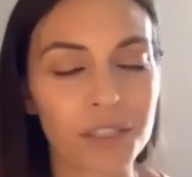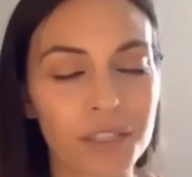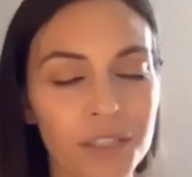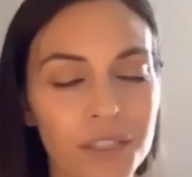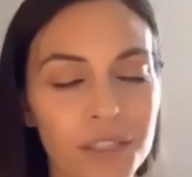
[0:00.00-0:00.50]

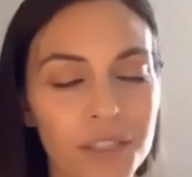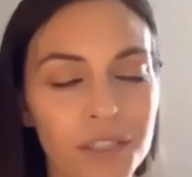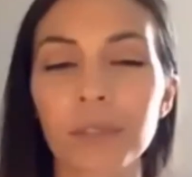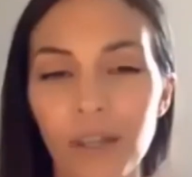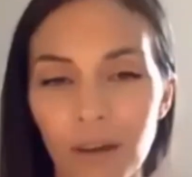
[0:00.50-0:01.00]
so I will
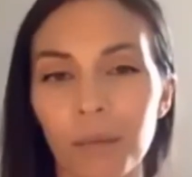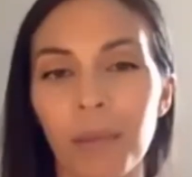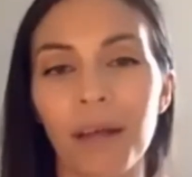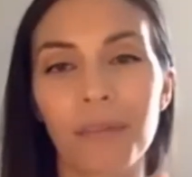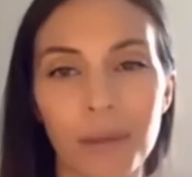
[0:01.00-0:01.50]
talk about
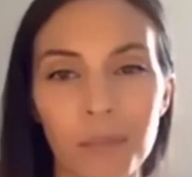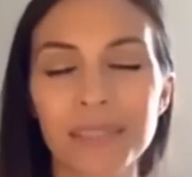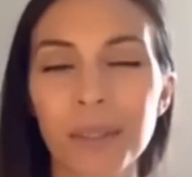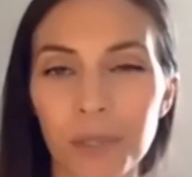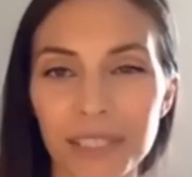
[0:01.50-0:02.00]
them
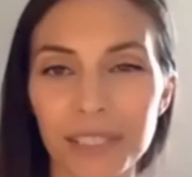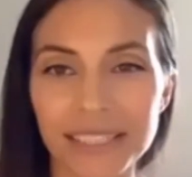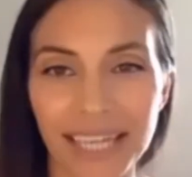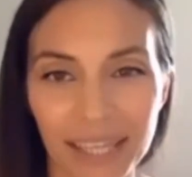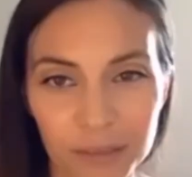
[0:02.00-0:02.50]
somewhat together.